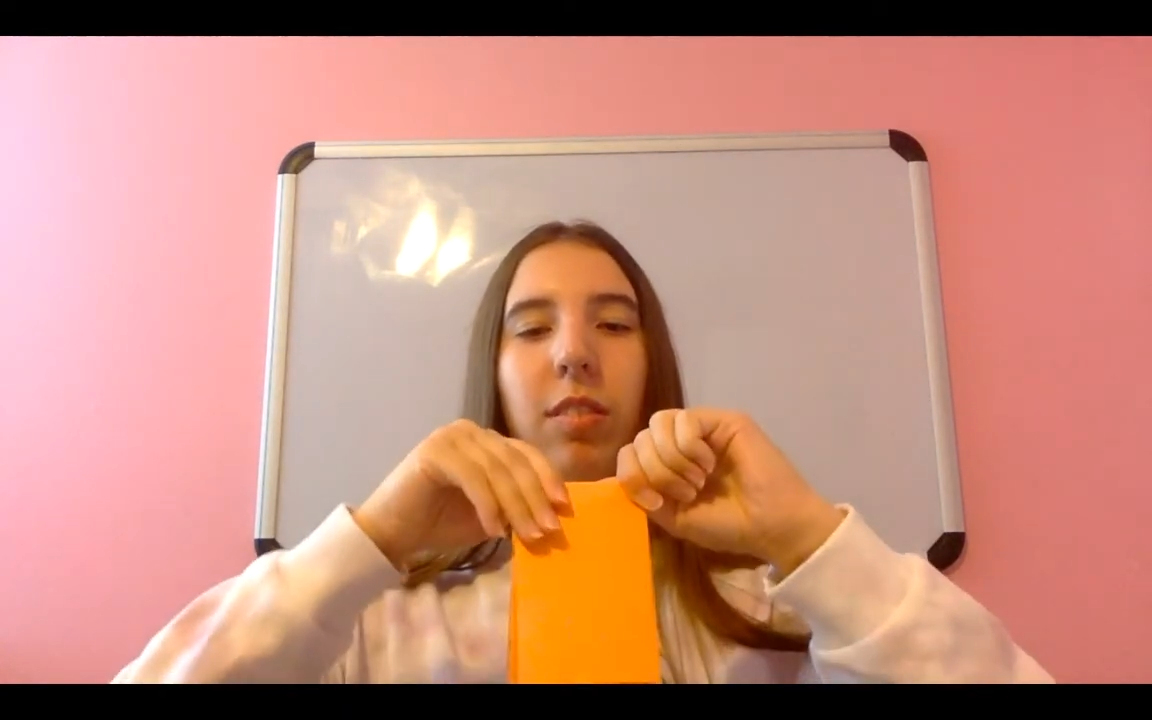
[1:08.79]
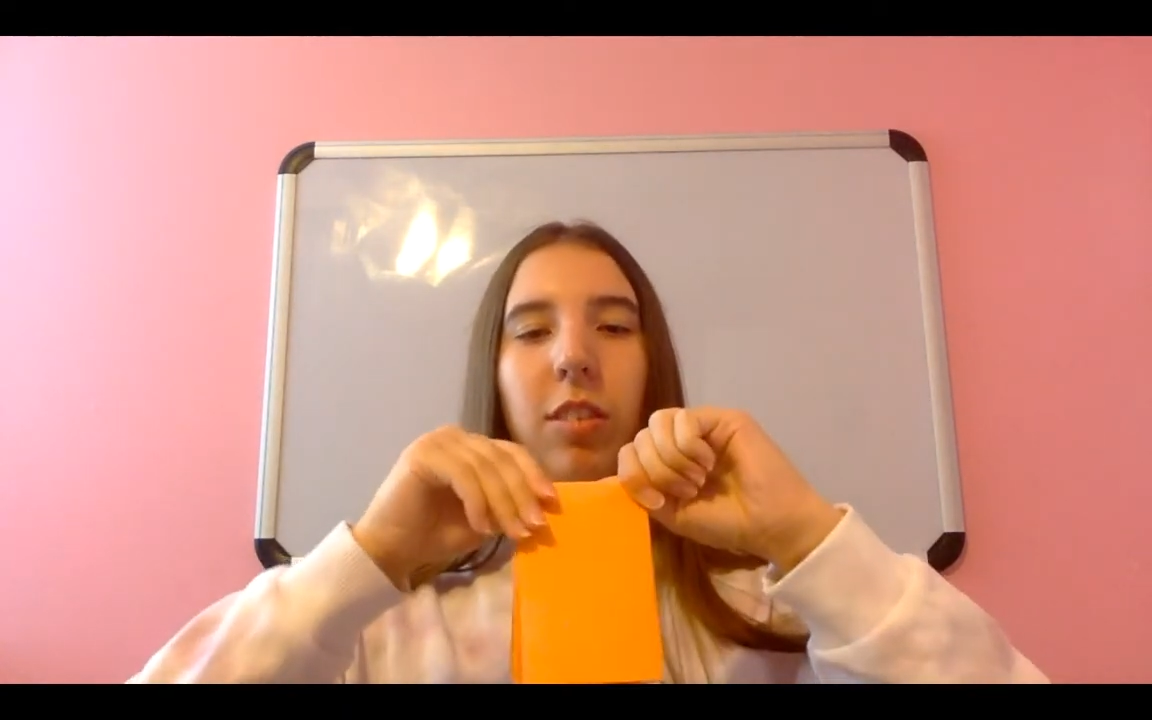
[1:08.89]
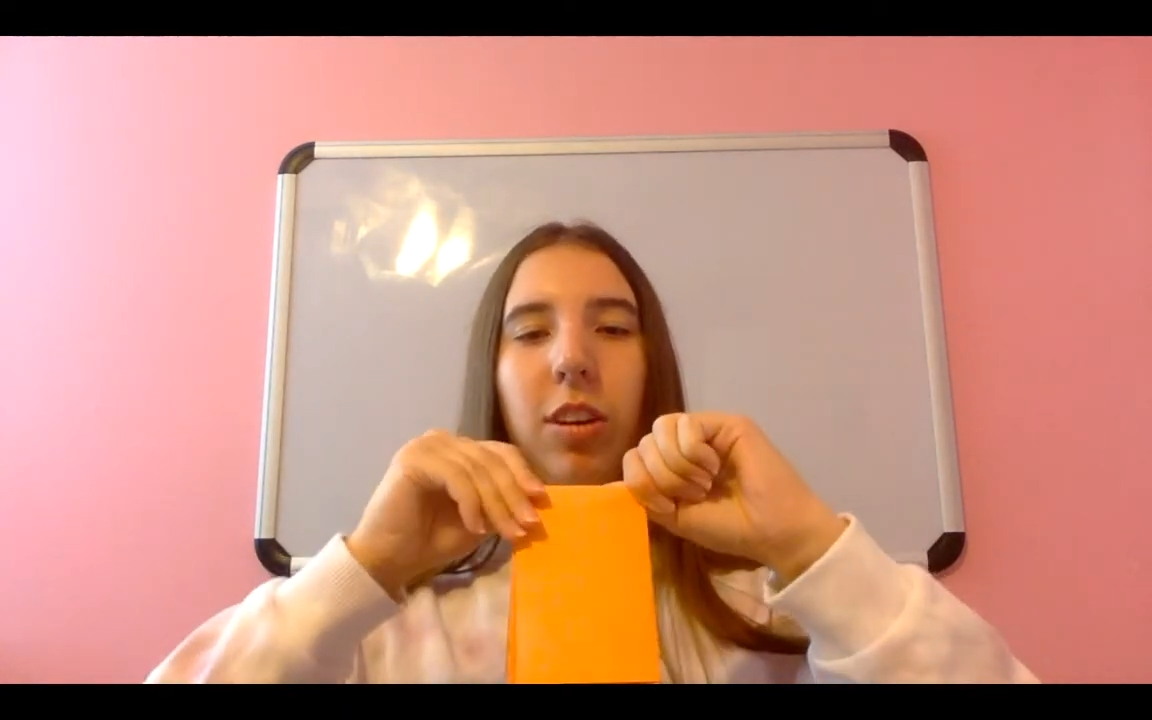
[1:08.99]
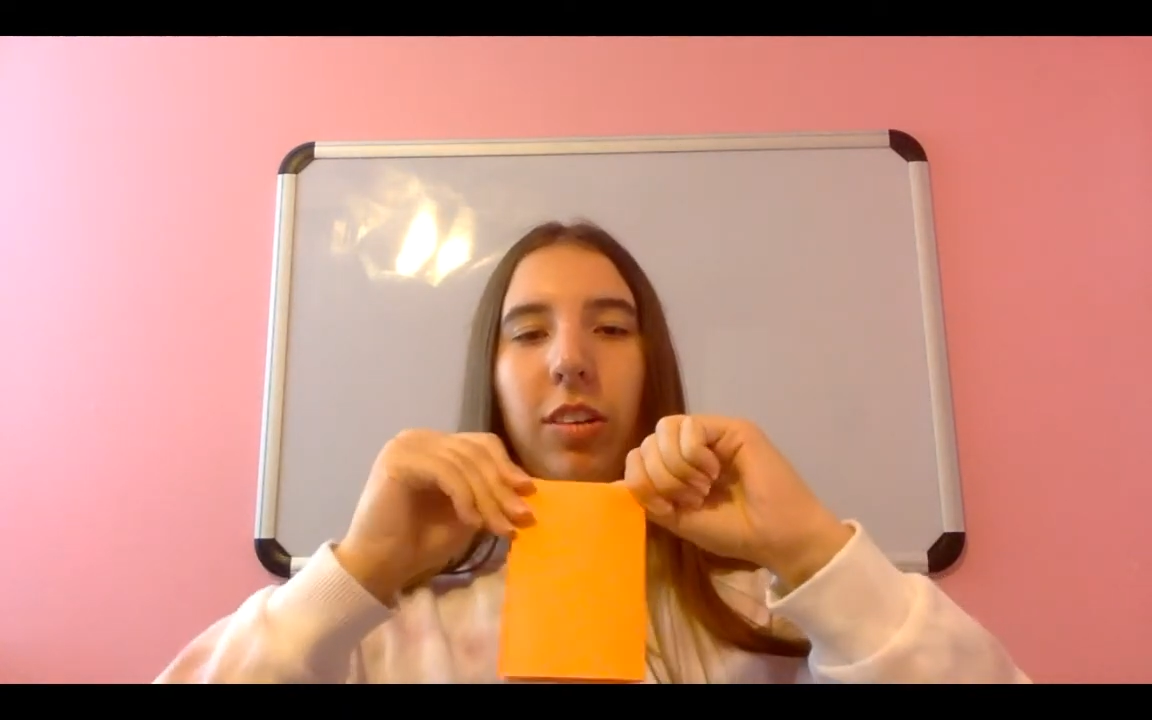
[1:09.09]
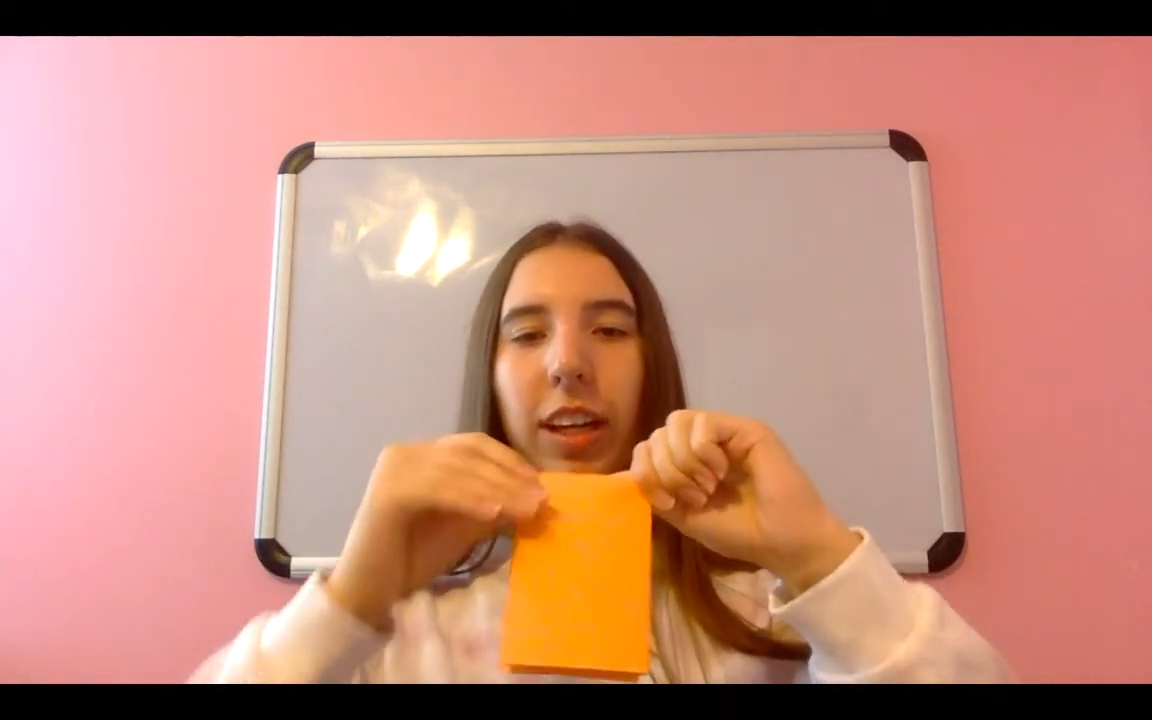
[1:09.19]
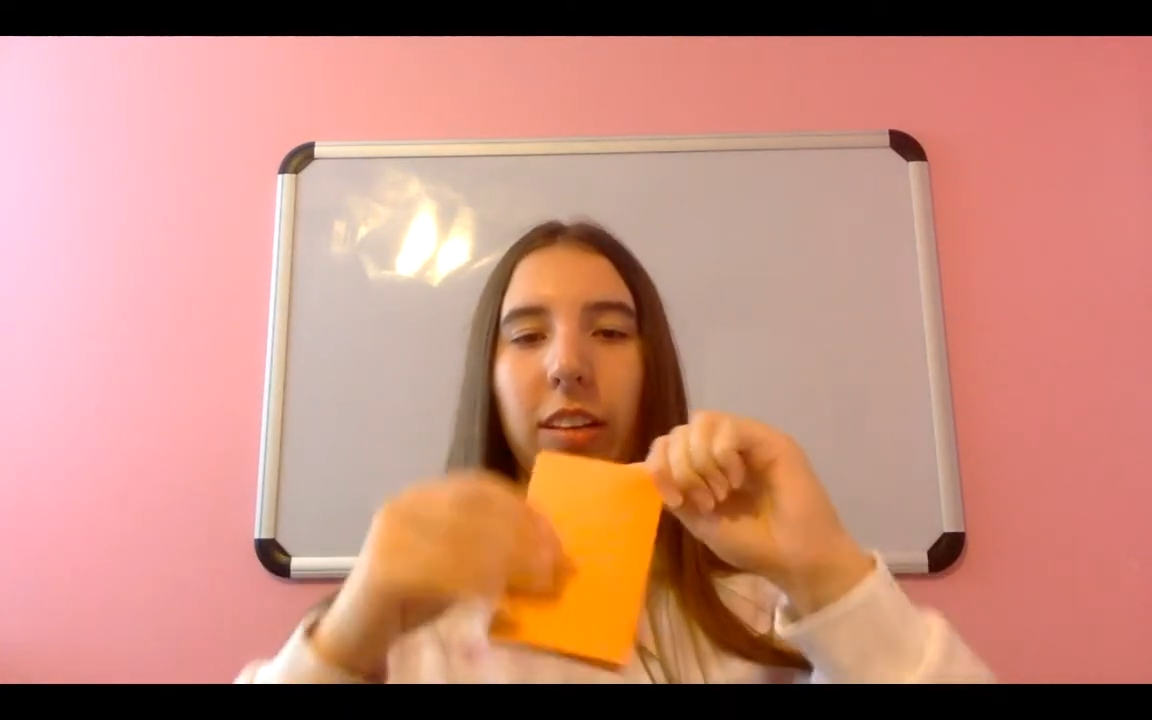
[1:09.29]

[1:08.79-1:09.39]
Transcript: Just like